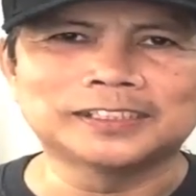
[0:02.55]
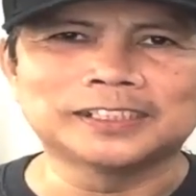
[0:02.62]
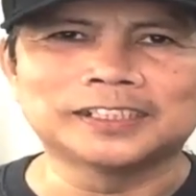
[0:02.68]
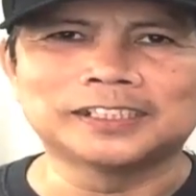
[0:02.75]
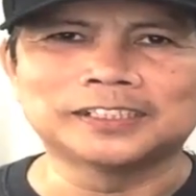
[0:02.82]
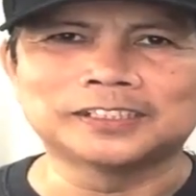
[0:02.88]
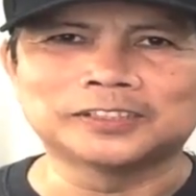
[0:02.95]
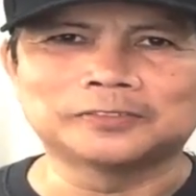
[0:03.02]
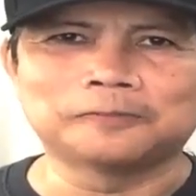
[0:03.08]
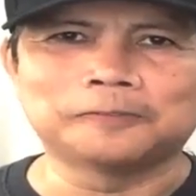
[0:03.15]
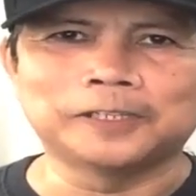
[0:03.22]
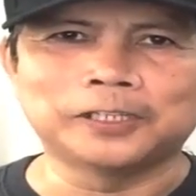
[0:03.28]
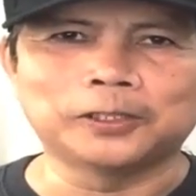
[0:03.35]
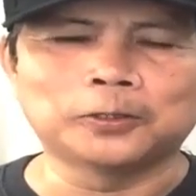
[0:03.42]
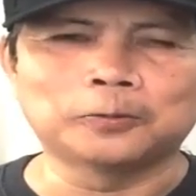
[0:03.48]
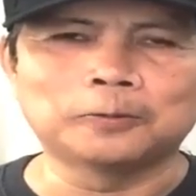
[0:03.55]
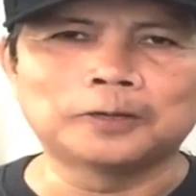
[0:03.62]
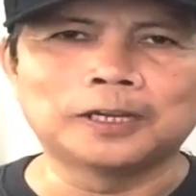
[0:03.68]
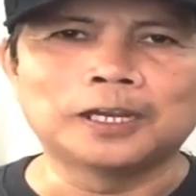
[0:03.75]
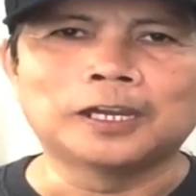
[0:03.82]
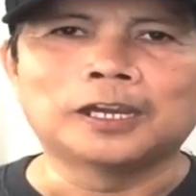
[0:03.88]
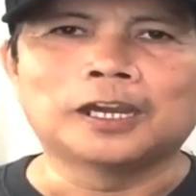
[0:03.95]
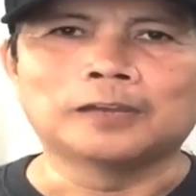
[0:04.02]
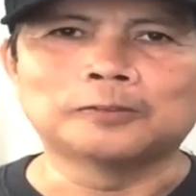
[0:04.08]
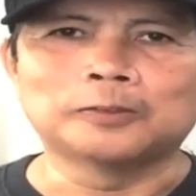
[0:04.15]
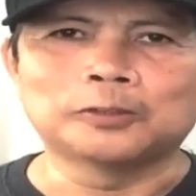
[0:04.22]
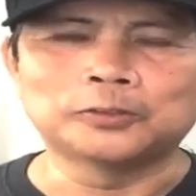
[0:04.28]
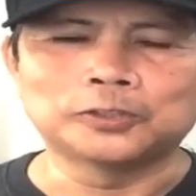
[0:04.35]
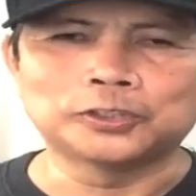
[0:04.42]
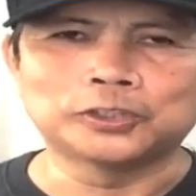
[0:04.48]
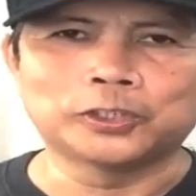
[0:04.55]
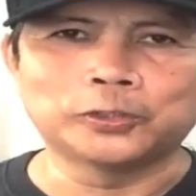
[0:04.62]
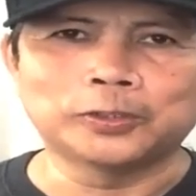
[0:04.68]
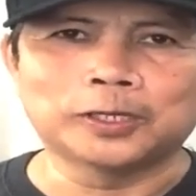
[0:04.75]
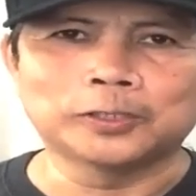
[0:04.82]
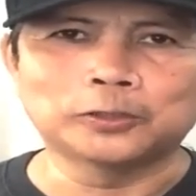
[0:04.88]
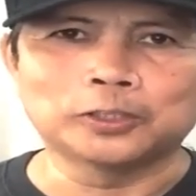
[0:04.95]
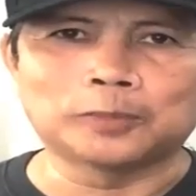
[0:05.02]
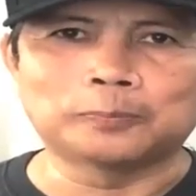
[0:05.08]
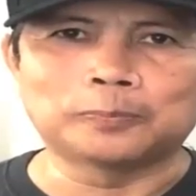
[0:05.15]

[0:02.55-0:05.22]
In this video, I'm going to show you how to